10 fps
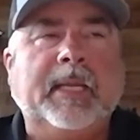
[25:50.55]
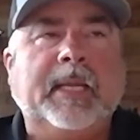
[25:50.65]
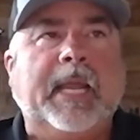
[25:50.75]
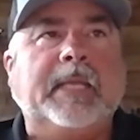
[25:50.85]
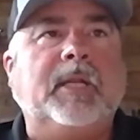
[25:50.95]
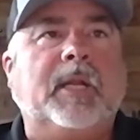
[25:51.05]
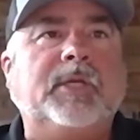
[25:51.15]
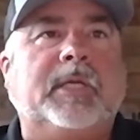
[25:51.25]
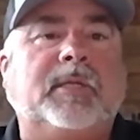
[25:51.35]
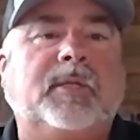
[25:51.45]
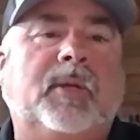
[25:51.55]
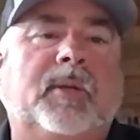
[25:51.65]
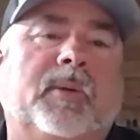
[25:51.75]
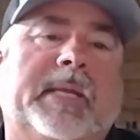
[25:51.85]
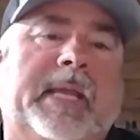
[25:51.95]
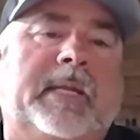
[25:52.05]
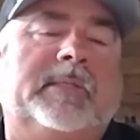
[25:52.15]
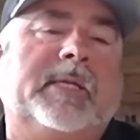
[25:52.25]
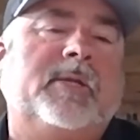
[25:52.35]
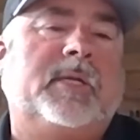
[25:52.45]
you can do it
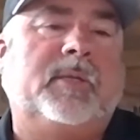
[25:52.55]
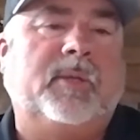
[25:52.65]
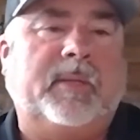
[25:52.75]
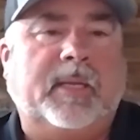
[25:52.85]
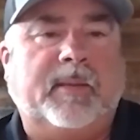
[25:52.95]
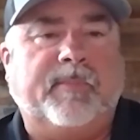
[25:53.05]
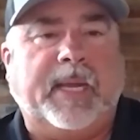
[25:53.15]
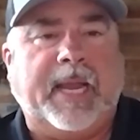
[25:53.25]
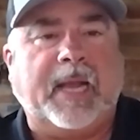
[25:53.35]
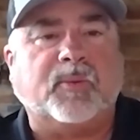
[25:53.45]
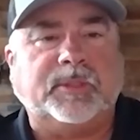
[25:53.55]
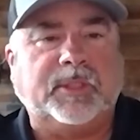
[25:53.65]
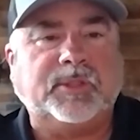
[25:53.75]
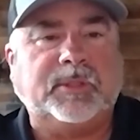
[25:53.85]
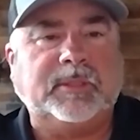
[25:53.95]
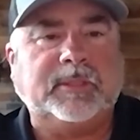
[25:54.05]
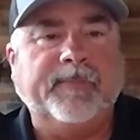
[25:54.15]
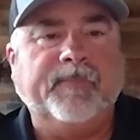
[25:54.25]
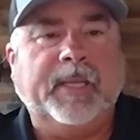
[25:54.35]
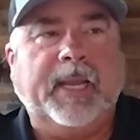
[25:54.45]
organically, you can do it by acquisitions,
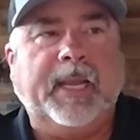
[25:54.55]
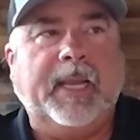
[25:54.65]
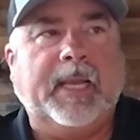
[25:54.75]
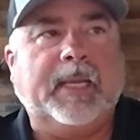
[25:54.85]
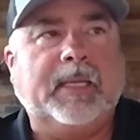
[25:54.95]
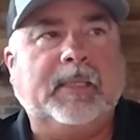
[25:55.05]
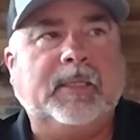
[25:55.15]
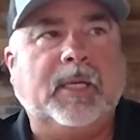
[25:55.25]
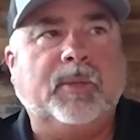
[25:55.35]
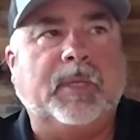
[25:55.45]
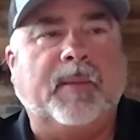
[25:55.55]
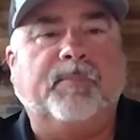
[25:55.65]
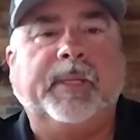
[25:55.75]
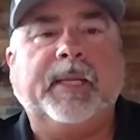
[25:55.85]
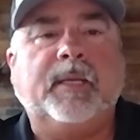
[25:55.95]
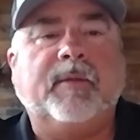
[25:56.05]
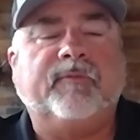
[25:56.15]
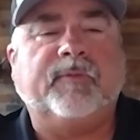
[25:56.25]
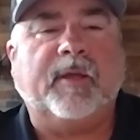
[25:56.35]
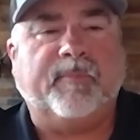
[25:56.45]
and a blend
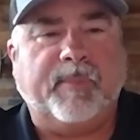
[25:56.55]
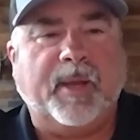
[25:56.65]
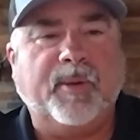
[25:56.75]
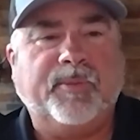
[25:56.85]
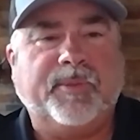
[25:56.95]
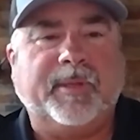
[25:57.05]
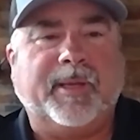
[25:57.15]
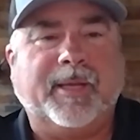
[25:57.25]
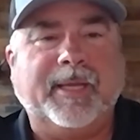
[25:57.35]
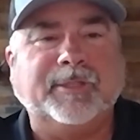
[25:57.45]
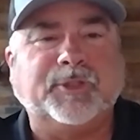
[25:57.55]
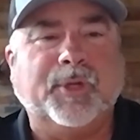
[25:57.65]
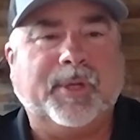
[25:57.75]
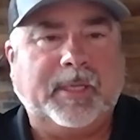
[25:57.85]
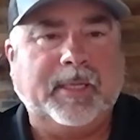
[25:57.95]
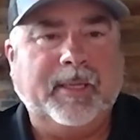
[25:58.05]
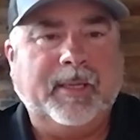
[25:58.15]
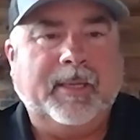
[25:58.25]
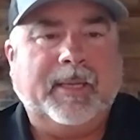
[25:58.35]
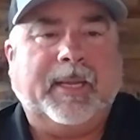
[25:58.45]
of both is good.
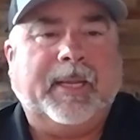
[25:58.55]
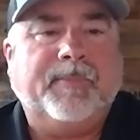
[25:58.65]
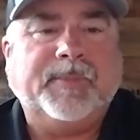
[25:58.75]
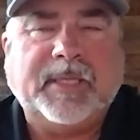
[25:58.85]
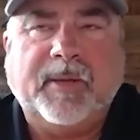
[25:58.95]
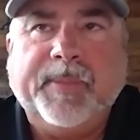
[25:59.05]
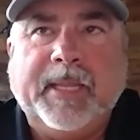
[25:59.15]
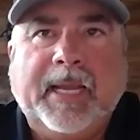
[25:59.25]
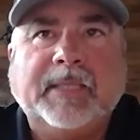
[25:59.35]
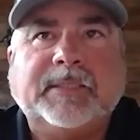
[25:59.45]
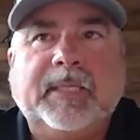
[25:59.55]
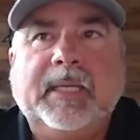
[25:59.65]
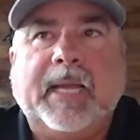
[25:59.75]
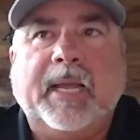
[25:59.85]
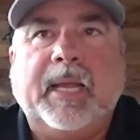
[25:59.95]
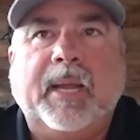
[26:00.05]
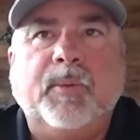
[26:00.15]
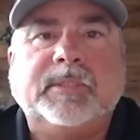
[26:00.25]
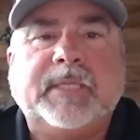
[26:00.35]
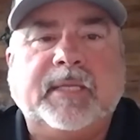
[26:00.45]
So I
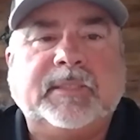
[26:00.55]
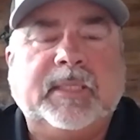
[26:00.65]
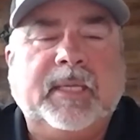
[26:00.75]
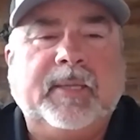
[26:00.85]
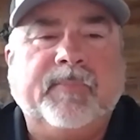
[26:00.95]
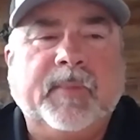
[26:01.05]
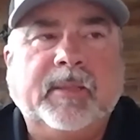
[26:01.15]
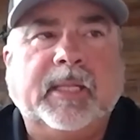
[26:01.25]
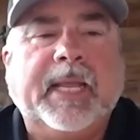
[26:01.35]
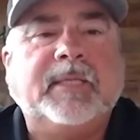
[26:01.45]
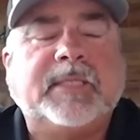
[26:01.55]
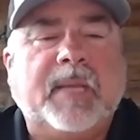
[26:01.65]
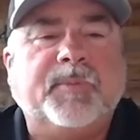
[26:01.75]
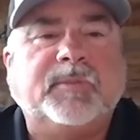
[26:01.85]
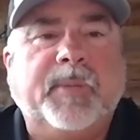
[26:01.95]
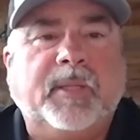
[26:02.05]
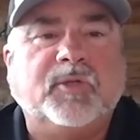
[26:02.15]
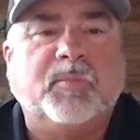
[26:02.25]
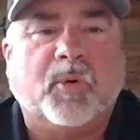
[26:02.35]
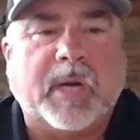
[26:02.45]
would say it's the landscape has been,
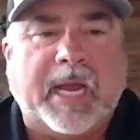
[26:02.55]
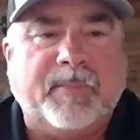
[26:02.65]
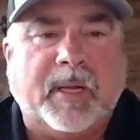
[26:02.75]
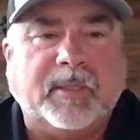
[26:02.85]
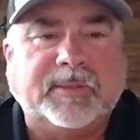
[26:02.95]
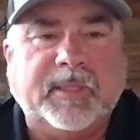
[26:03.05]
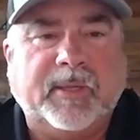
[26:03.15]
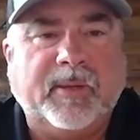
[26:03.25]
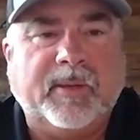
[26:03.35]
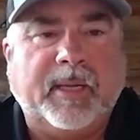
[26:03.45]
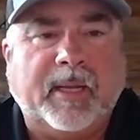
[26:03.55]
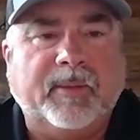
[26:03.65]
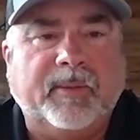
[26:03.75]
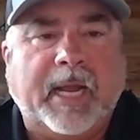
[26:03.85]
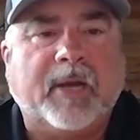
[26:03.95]
there's more eyeballs on our